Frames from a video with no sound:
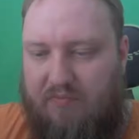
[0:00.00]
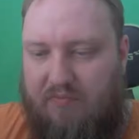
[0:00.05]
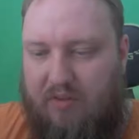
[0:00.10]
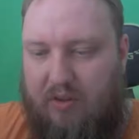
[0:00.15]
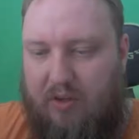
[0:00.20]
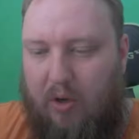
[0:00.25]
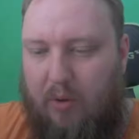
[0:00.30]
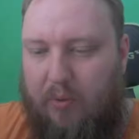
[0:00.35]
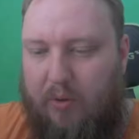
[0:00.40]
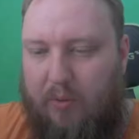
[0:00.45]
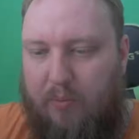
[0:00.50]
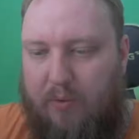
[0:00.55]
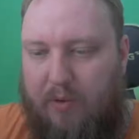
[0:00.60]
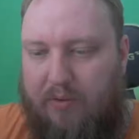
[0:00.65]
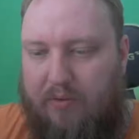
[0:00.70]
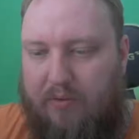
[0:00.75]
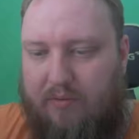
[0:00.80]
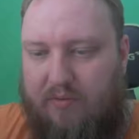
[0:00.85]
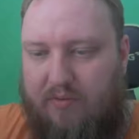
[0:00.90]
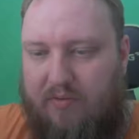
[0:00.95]
knowing
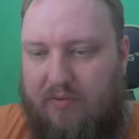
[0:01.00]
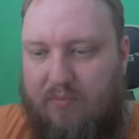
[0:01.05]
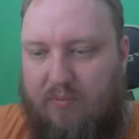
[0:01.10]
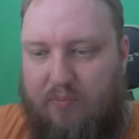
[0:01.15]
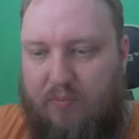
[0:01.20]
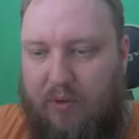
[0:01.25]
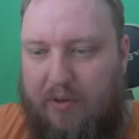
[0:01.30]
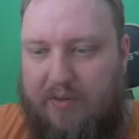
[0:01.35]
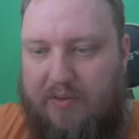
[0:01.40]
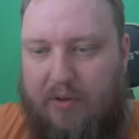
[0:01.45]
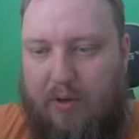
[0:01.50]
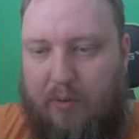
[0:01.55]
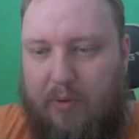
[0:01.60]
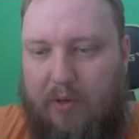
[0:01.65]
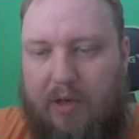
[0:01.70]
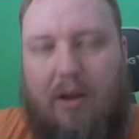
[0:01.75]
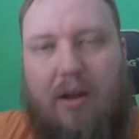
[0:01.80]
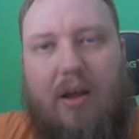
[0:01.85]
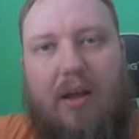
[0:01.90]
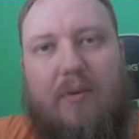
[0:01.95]
what's
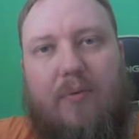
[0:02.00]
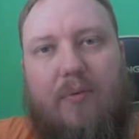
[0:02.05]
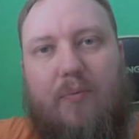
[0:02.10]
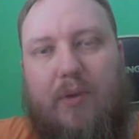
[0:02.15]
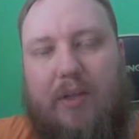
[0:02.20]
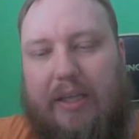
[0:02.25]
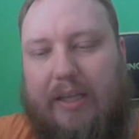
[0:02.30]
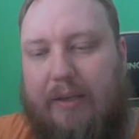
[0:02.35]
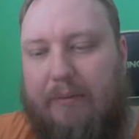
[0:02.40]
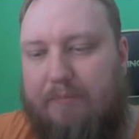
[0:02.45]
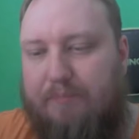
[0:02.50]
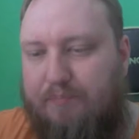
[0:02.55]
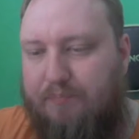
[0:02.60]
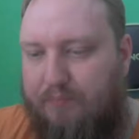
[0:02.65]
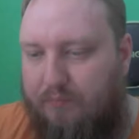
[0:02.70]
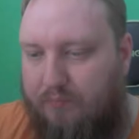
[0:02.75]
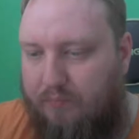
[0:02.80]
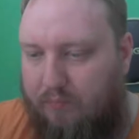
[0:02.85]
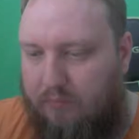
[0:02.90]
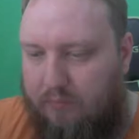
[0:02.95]
going on, really.
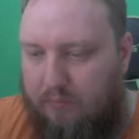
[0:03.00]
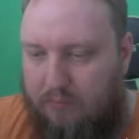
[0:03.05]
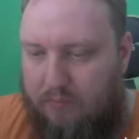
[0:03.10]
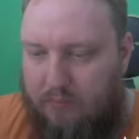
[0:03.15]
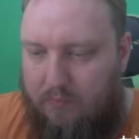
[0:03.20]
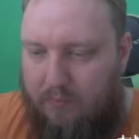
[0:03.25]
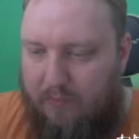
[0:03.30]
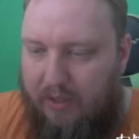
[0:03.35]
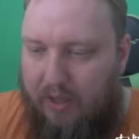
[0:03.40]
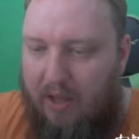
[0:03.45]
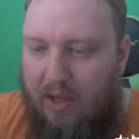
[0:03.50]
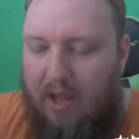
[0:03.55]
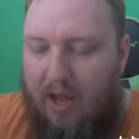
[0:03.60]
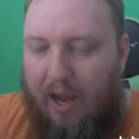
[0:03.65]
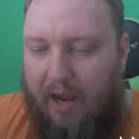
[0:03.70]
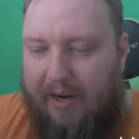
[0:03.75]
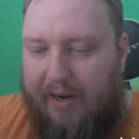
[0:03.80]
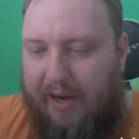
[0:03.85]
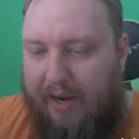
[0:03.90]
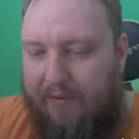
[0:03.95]

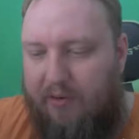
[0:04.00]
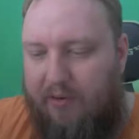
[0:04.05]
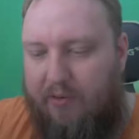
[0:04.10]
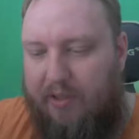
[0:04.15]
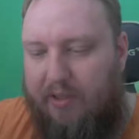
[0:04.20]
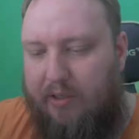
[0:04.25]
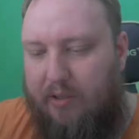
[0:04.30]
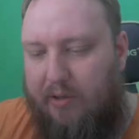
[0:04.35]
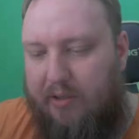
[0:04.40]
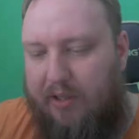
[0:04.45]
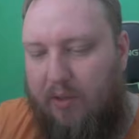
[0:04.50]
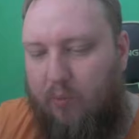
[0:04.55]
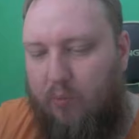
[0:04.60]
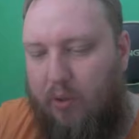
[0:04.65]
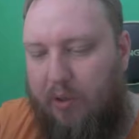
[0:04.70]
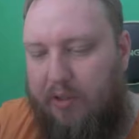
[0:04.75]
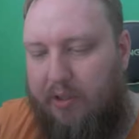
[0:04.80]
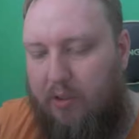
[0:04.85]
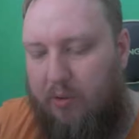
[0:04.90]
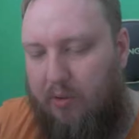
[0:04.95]
I haven't really looked at
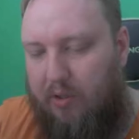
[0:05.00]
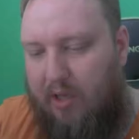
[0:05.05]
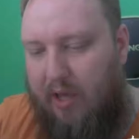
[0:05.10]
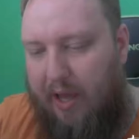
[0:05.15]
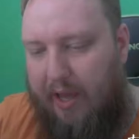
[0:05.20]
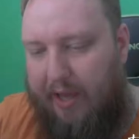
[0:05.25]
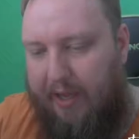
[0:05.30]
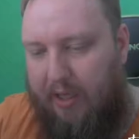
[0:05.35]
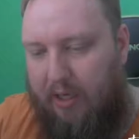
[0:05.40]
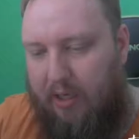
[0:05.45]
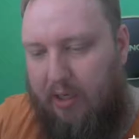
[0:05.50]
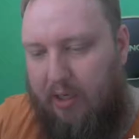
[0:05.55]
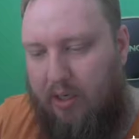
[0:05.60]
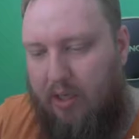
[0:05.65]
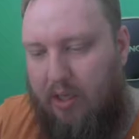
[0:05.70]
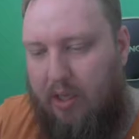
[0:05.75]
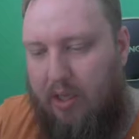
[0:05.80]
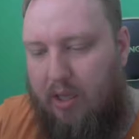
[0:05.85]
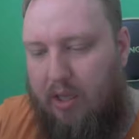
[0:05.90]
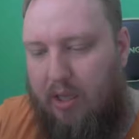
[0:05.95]
what you gain
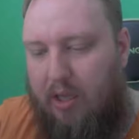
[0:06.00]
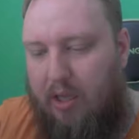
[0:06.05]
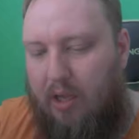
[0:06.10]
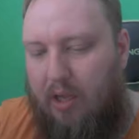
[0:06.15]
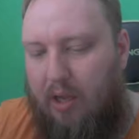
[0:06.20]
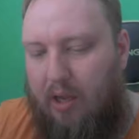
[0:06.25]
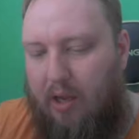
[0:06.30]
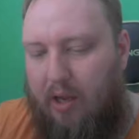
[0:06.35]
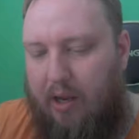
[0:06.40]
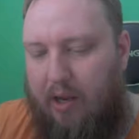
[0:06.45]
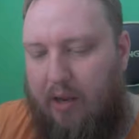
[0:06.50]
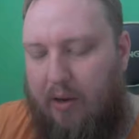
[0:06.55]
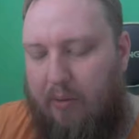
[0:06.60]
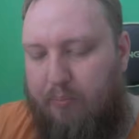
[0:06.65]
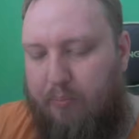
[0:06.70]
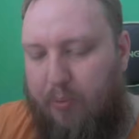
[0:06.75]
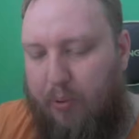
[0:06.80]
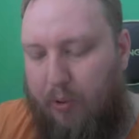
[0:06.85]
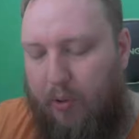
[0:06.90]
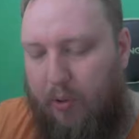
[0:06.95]

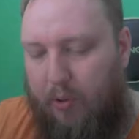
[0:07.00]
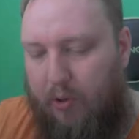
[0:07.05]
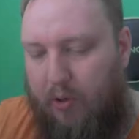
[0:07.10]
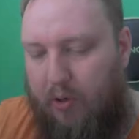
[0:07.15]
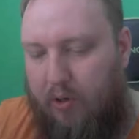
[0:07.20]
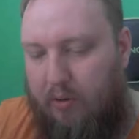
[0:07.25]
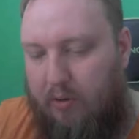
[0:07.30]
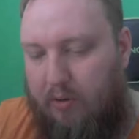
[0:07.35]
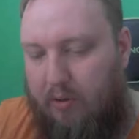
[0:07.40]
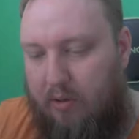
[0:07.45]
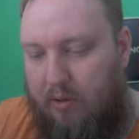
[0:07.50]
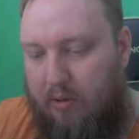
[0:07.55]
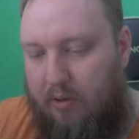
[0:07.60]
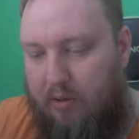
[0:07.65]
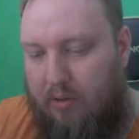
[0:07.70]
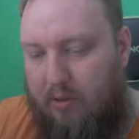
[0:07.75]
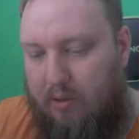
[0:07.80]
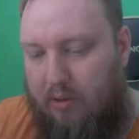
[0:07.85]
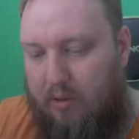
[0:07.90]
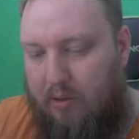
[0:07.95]
per
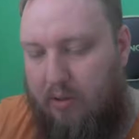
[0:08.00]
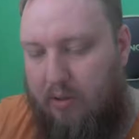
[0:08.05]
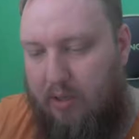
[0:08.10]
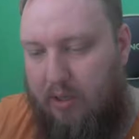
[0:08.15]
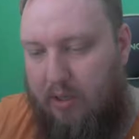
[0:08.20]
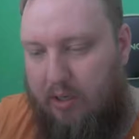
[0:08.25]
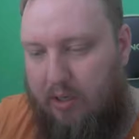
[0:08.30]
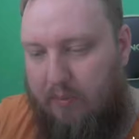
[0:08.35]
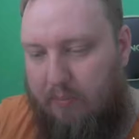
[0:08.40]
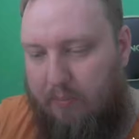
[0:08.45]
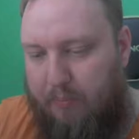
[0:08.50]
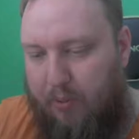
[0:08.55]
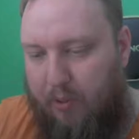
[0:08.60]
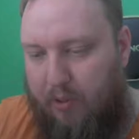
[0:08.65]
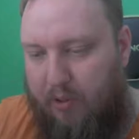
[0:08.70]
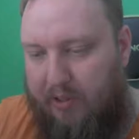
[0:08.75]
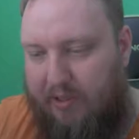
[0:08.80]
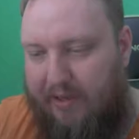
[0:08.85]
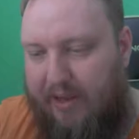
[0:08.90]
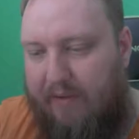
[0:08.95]

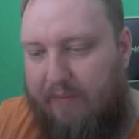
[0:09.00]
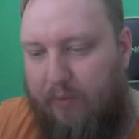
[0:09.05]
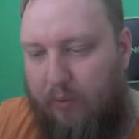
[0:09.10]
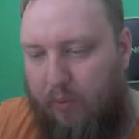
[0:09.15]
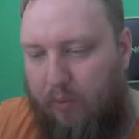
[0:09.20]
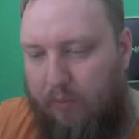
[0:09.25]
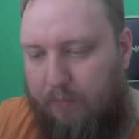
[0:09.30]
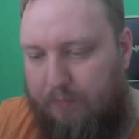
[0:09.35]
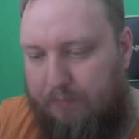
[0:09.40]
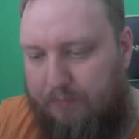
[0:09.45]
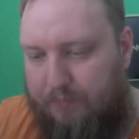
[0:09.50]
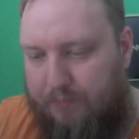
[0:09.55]
level,